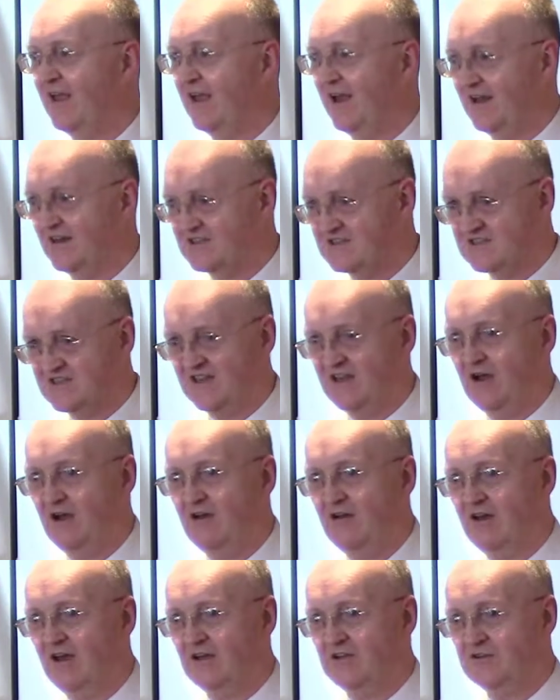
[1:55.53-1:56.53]
and see
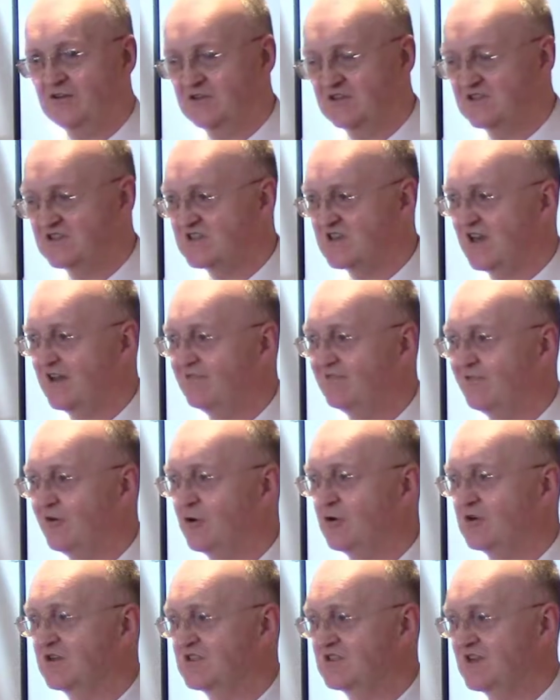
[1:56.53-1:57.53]
how long you can stay
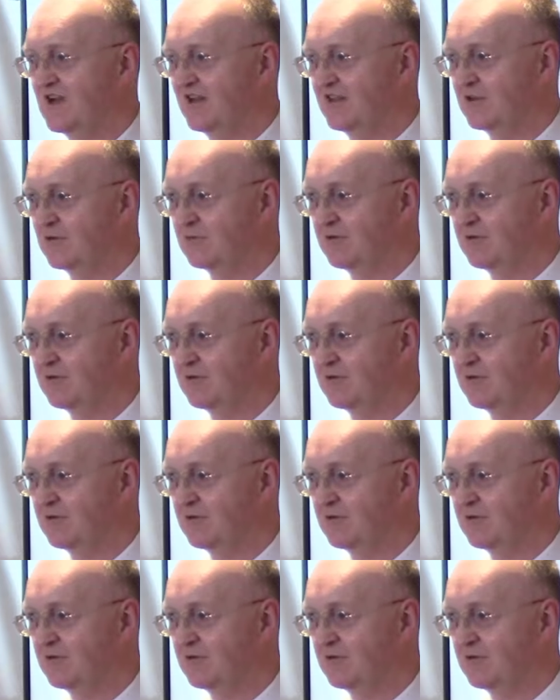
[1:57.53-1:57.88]
focused on